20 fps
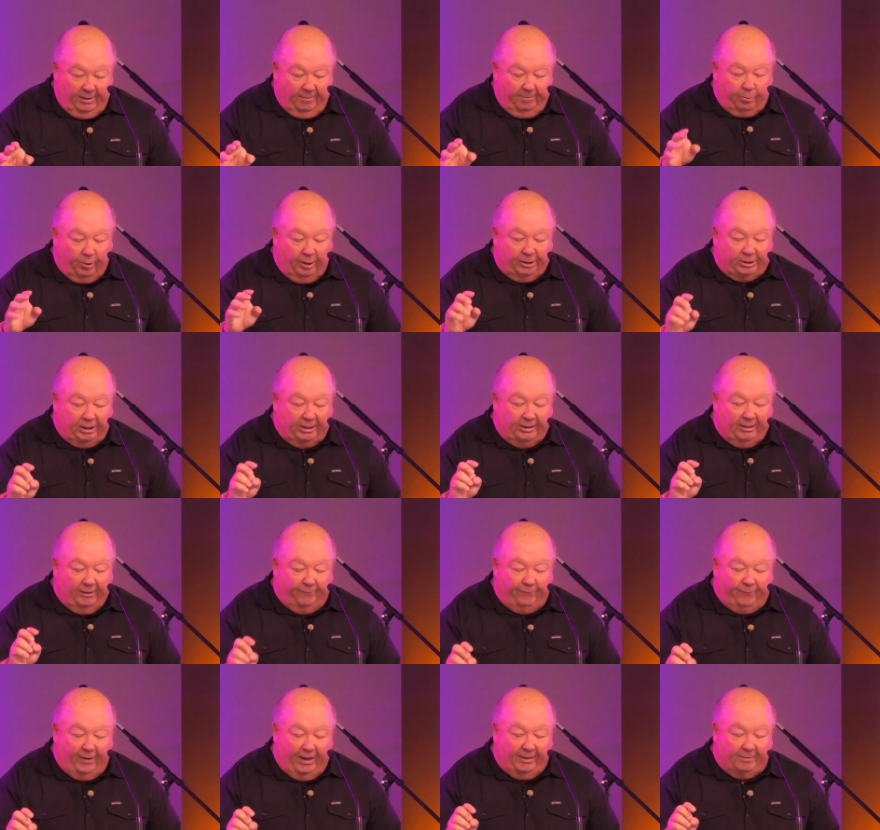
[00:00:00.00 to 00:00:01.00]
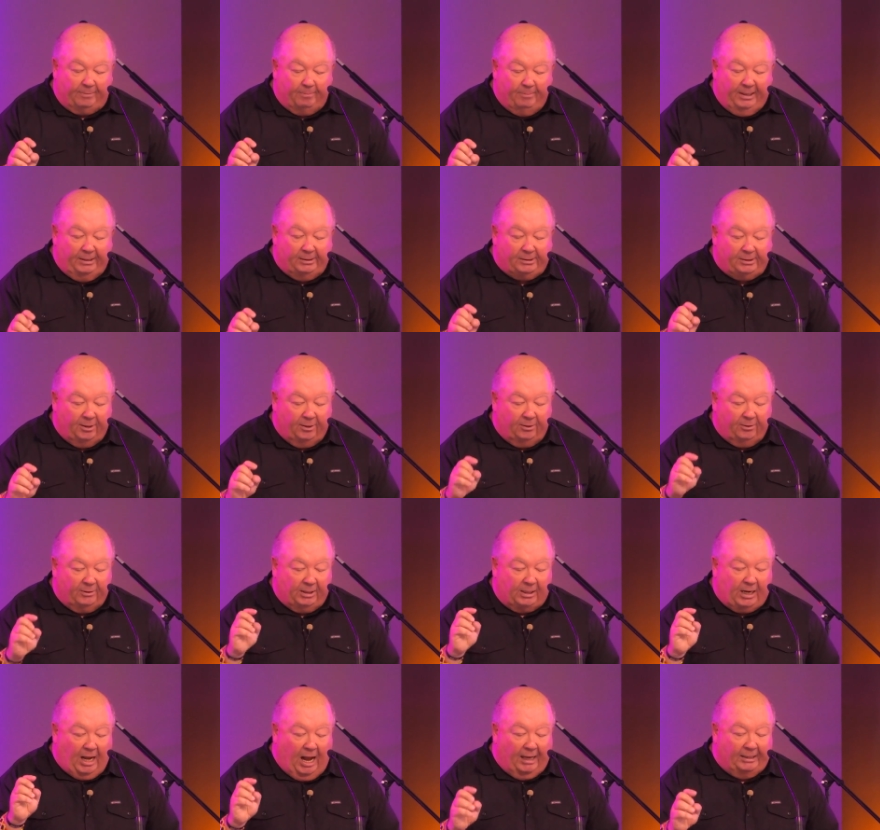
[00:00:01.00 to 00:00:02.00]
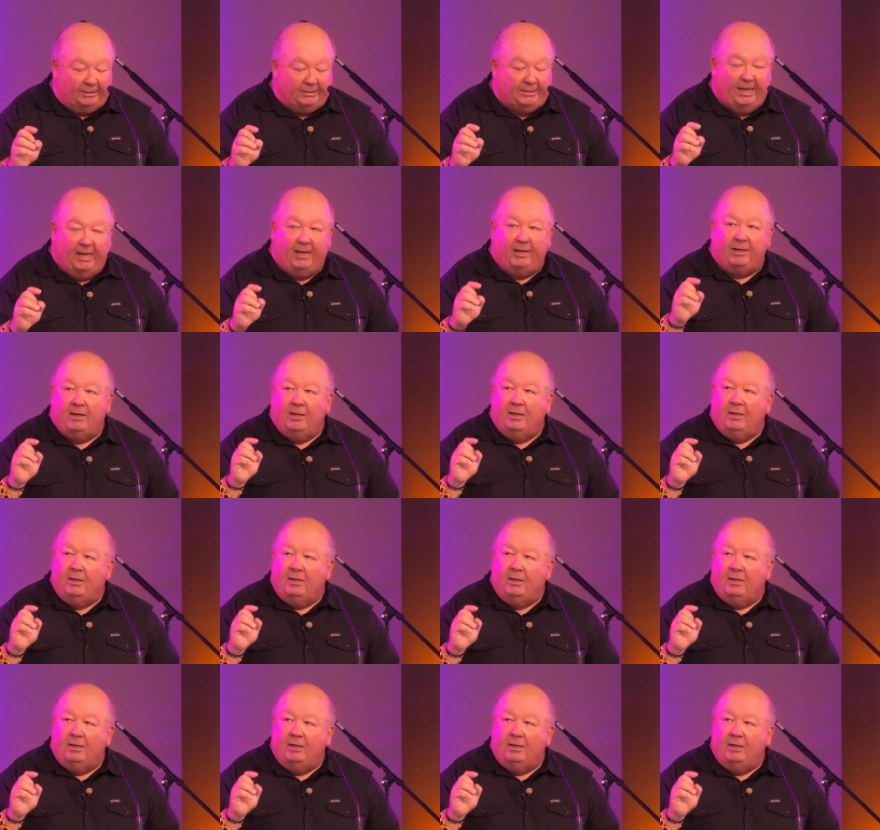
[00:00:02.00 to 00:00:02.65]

Preaching the faith means here the content